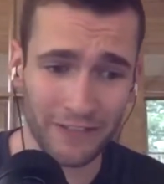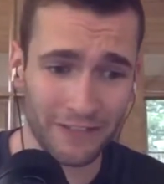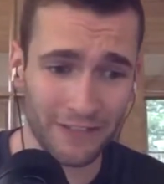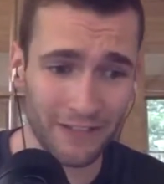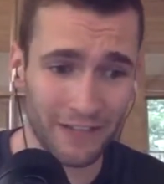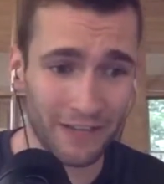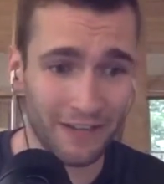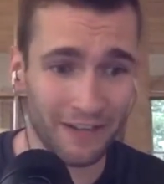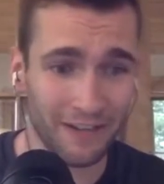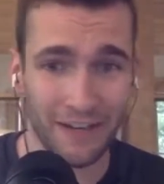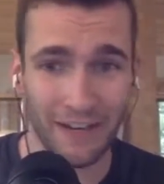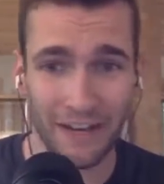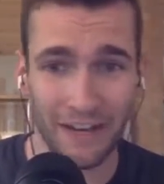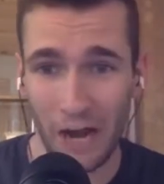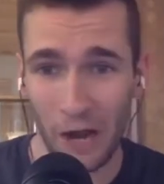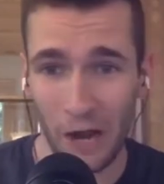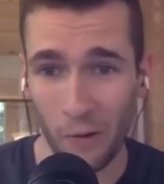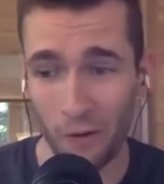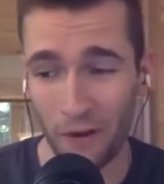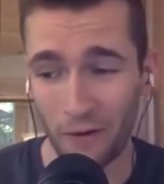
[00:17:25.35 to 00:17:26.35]
Uh,
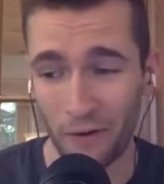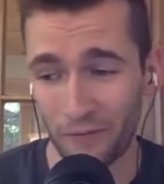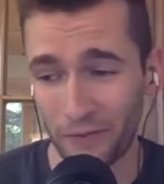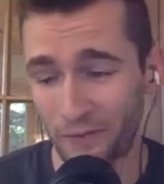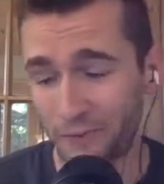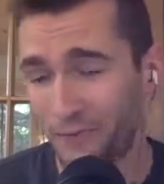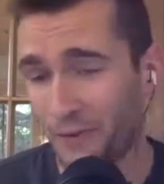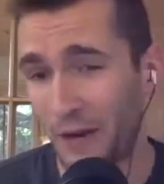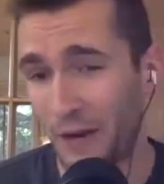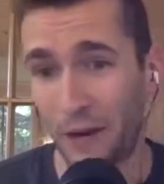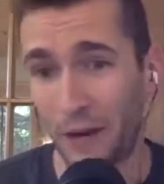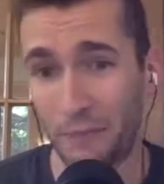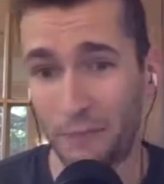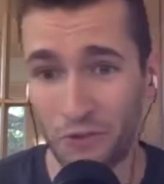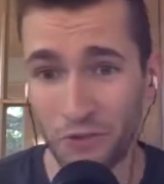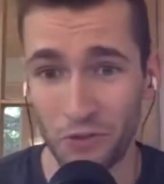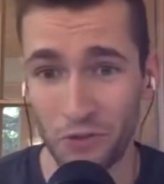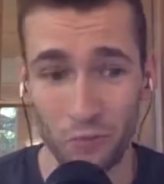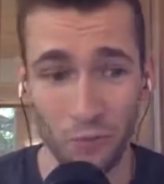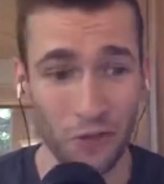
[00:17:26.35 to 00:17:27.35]
However, I'm
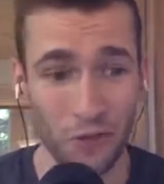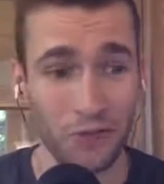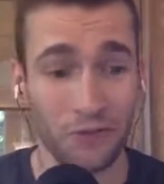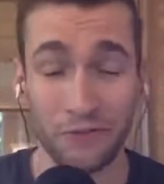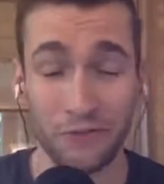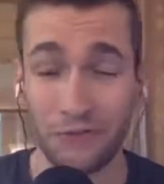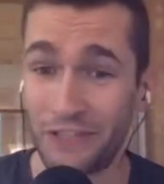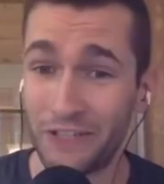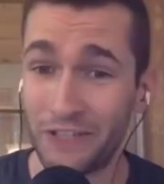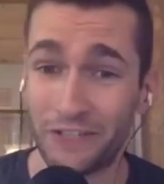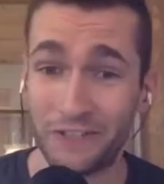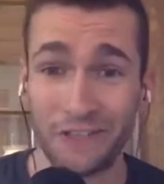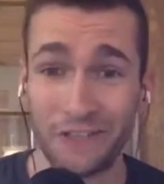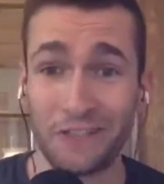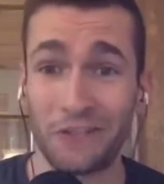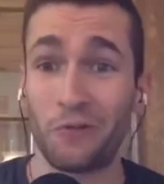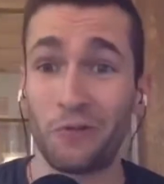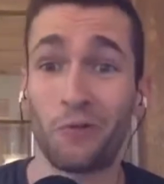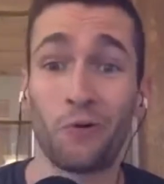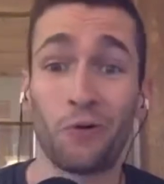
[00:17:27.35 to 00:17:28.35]
sure the way you see it is that
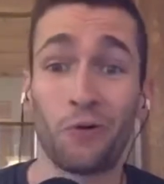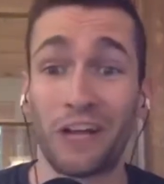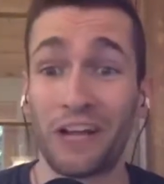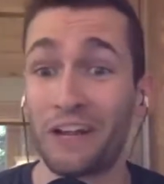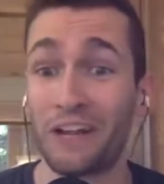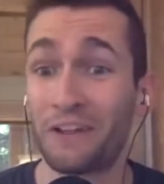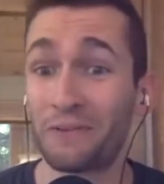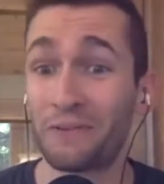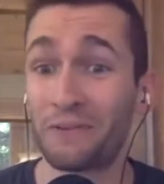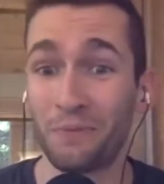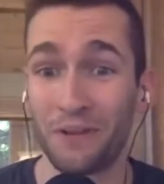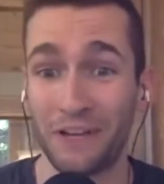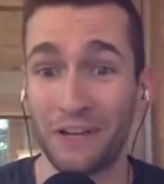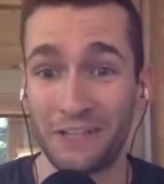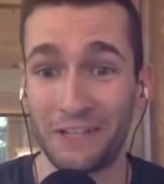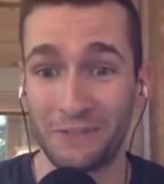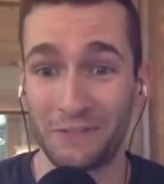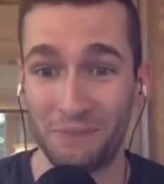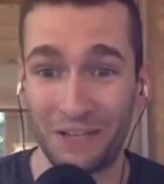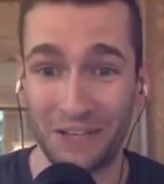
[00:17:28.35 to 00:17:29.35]
the Lord had other
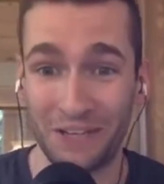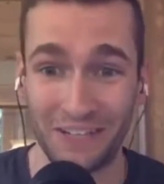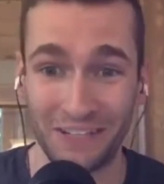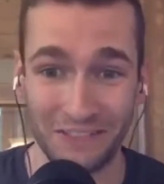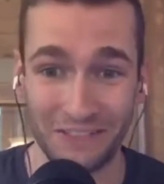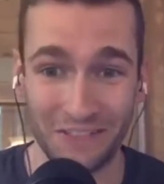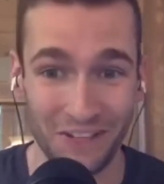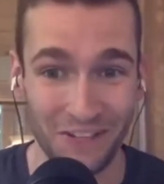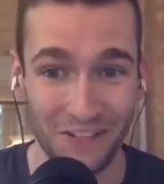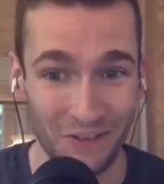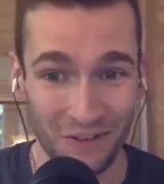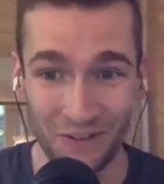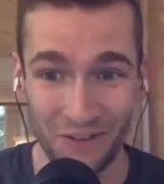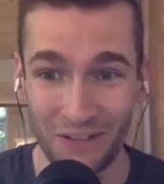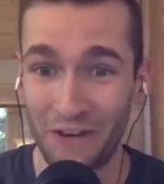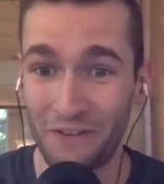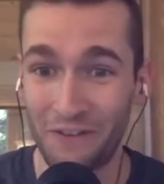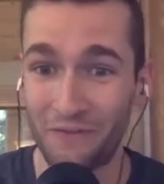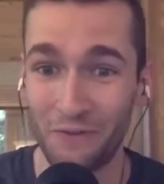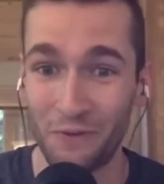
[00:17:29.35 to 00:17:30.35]
plans because you're
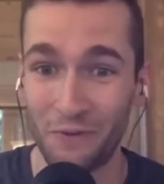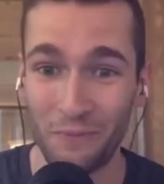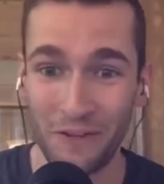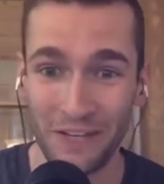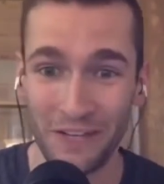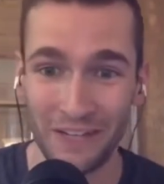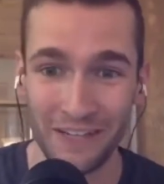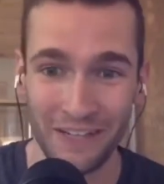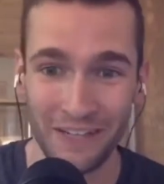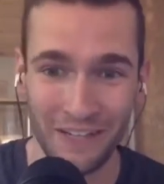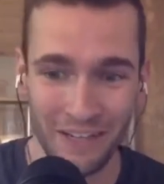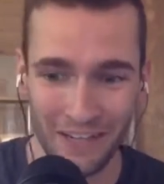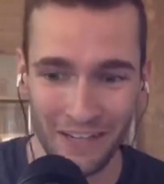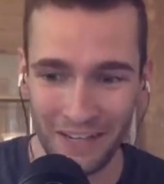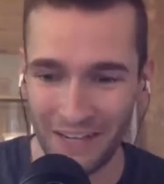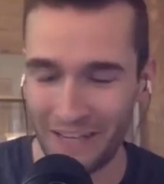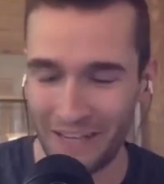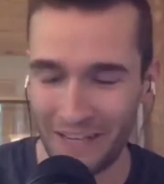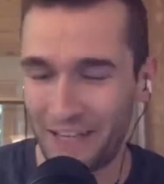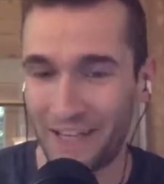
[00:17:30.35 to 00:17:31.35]
there for a minute,
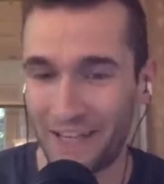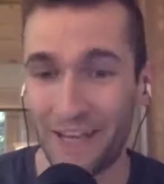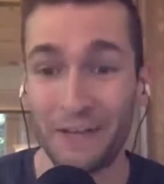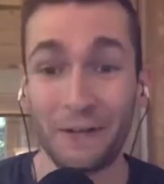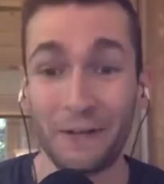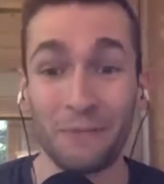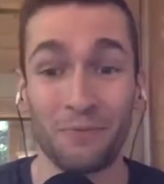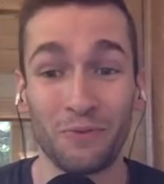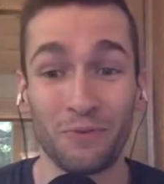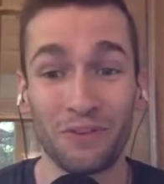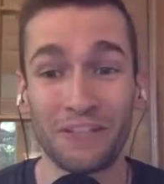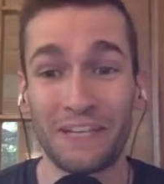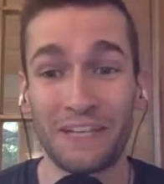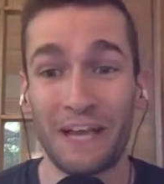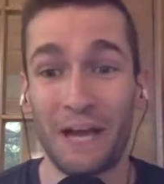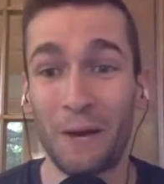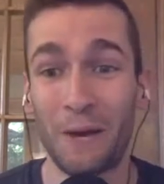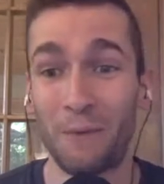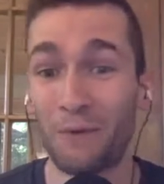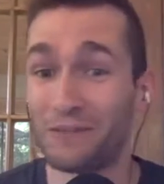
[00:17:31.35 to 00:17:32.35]
you end up with the
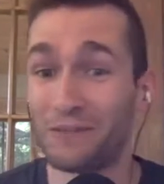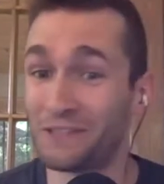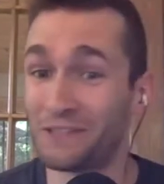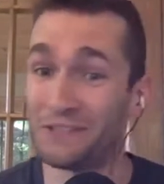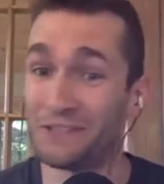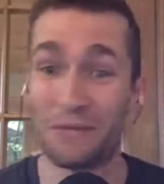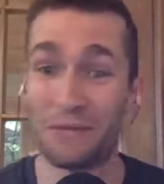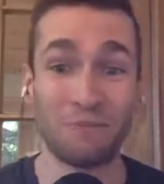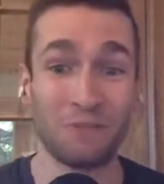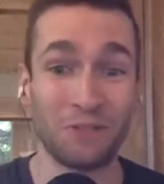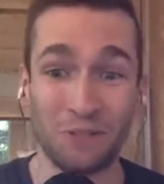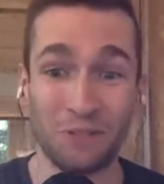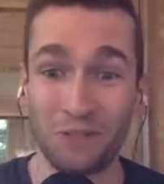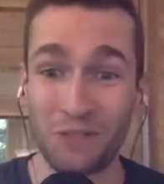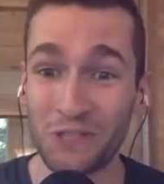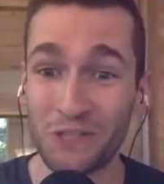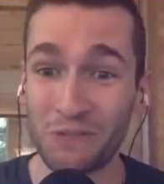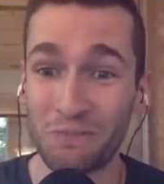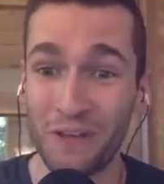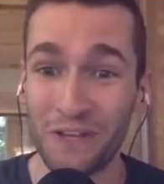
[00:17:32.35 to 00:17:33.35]
Cowboys, a team that you
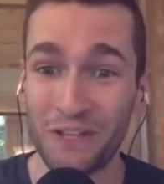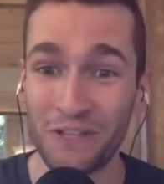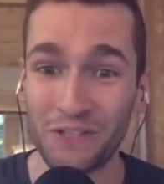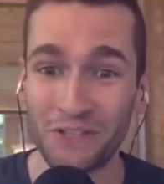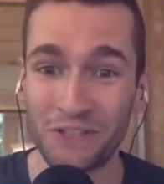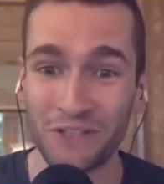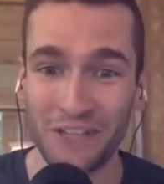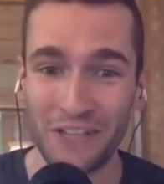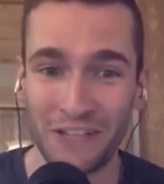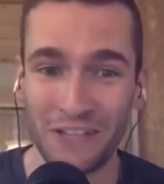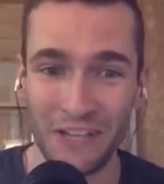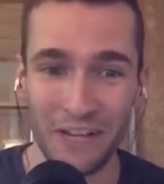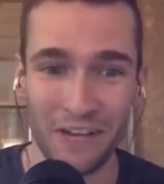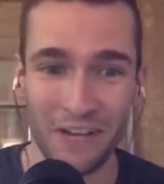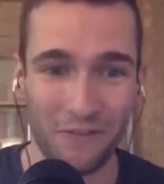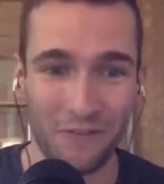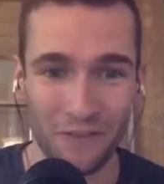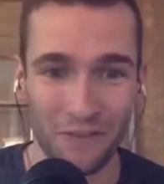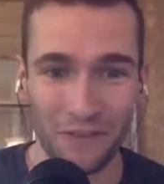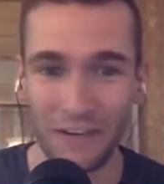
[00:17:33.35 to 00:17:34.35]
just mentioned, and then
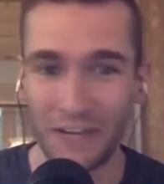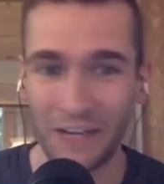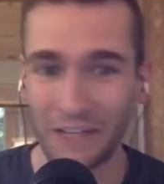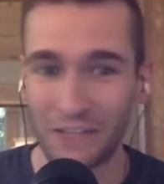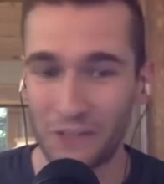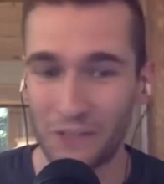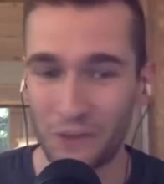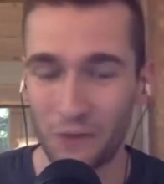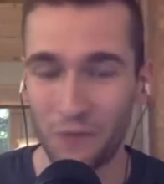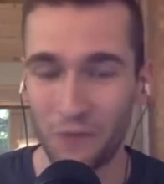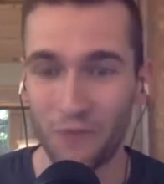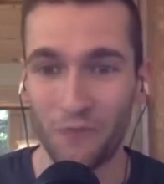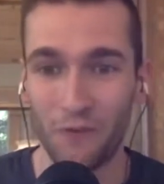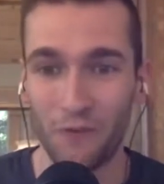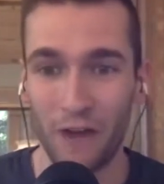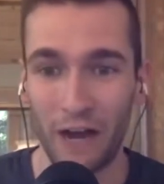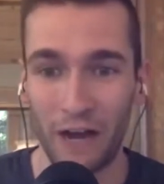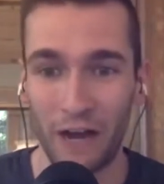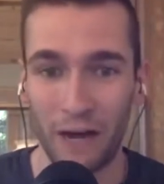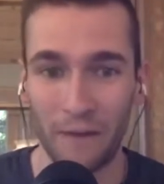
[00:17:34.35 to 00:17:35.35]
for the next, you know,
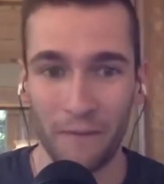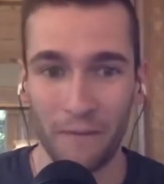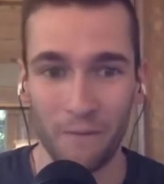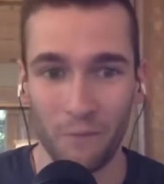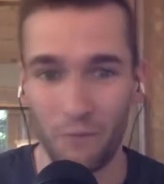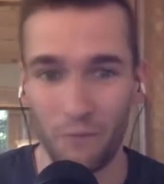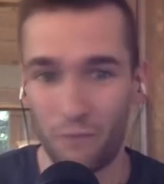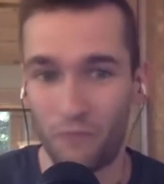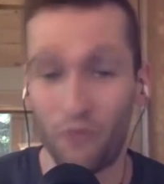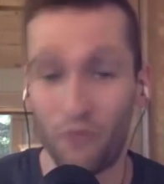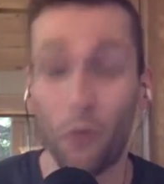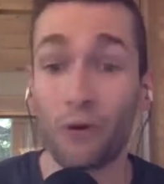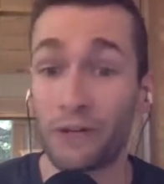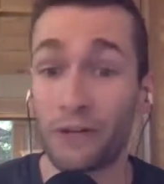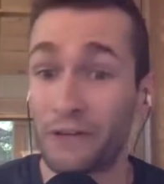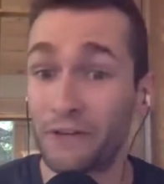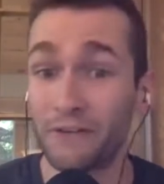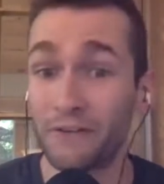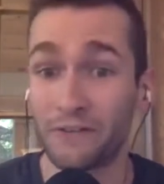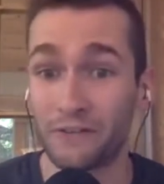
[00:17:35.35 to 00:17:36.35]
um, four
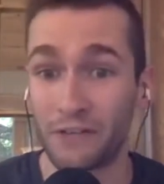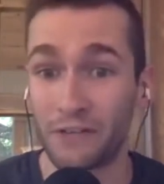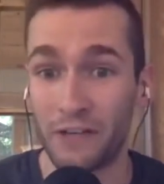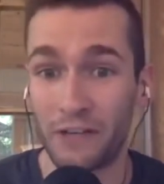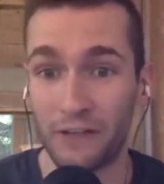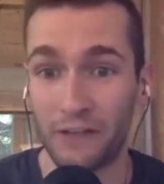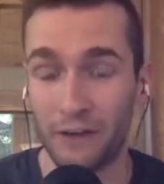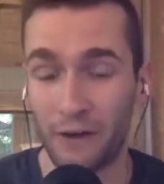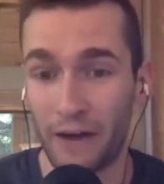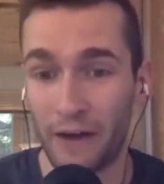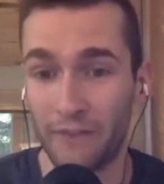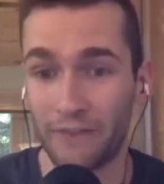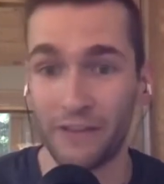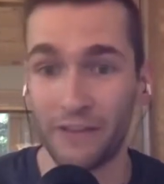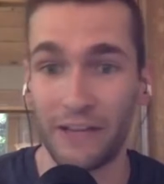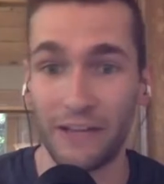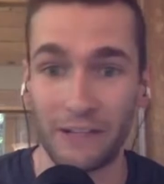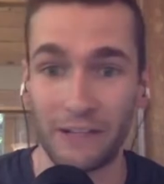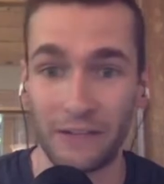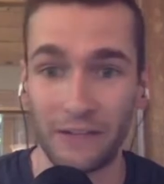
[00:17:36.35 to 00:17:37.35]
years, you know, after
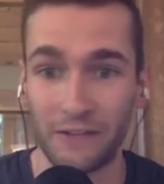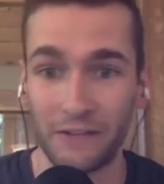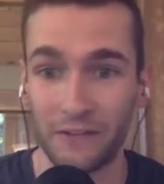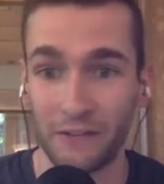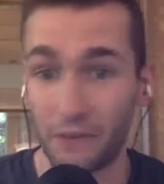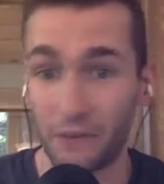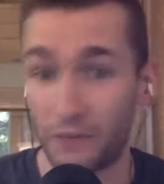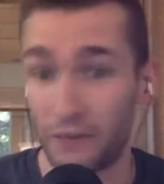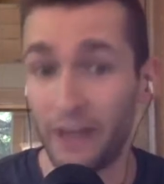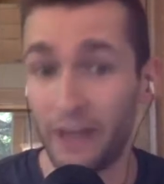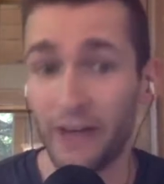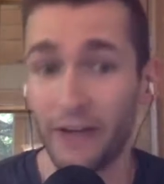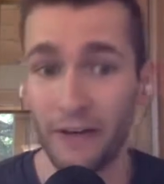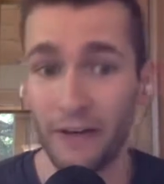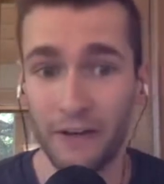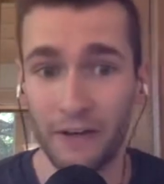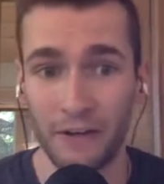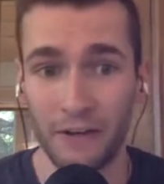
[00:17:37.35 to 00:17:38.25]
that year, you're there.